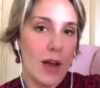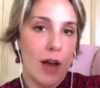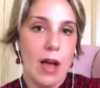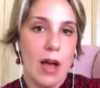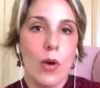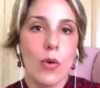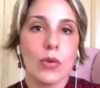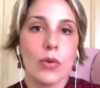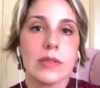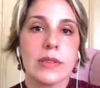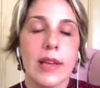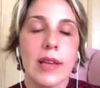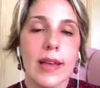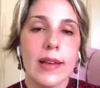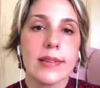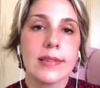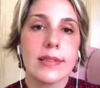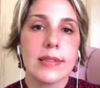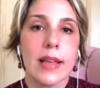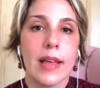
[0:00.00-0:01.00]
a whole
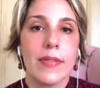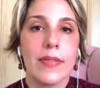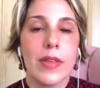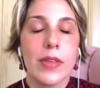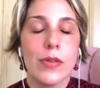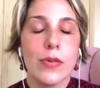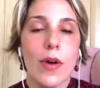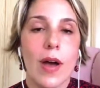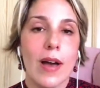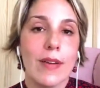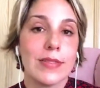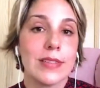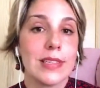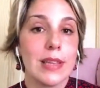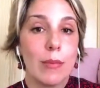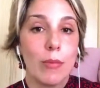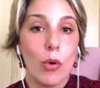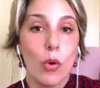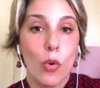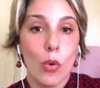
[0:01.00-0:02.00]
text and then you have
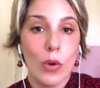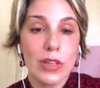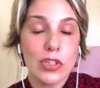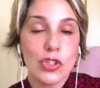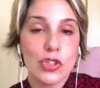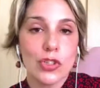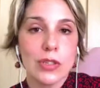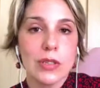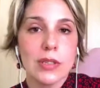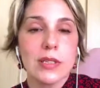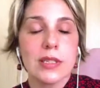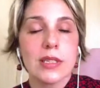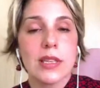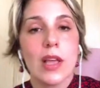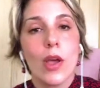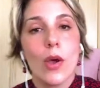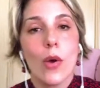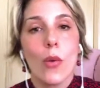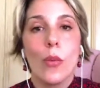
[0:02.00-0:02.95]
some questions